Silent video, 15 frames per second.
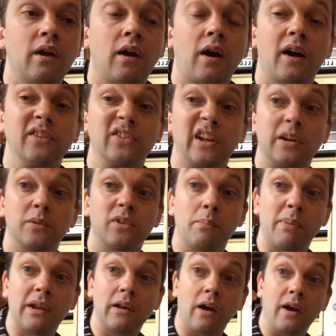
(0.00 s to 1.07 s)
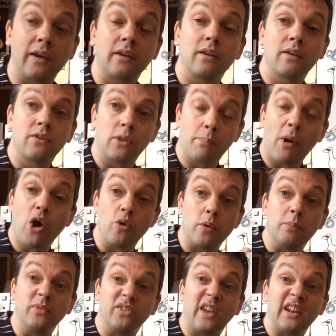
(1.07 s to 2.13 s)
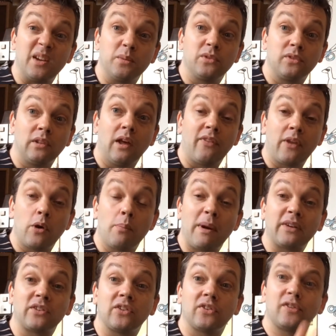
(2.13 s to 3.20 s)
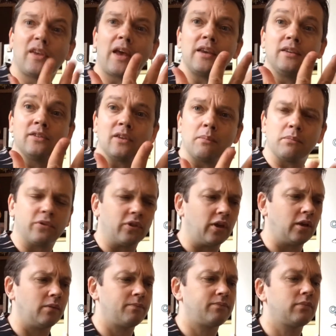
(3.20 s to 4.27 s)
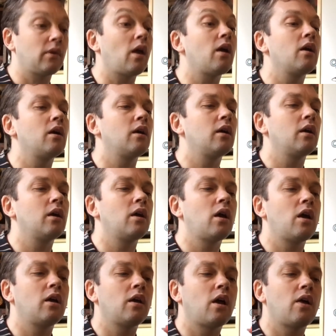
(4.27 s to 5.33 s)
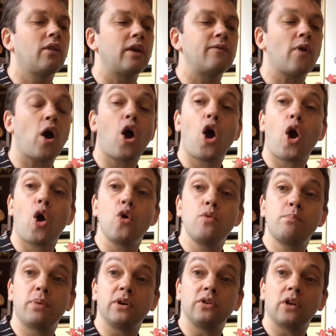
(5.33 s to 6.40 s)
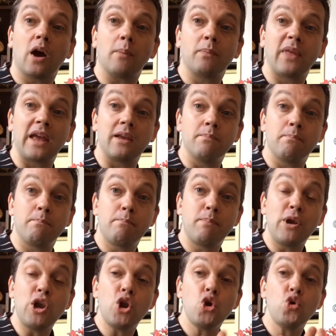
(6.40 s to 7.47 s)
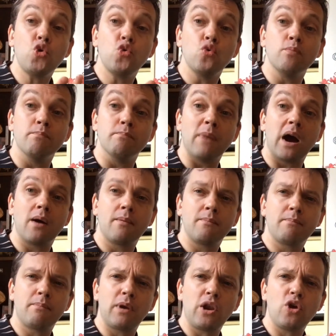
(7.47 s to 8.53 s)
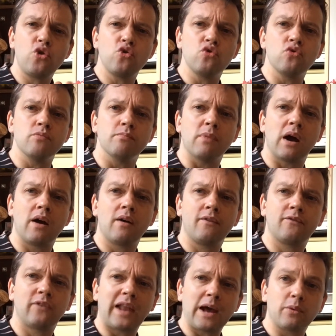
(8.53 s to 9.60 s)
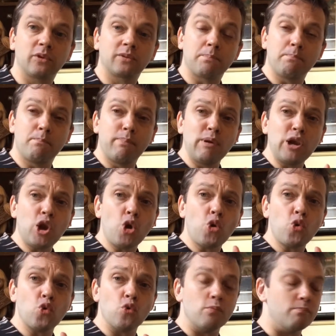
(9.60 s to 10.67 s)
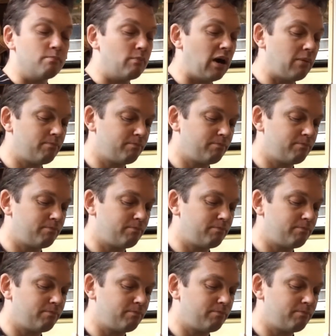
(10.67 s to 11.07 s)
I said it was a bit like the poem said, it was like they were about to say something. They've opened up. They bloom. Bloom. Flowers bloom.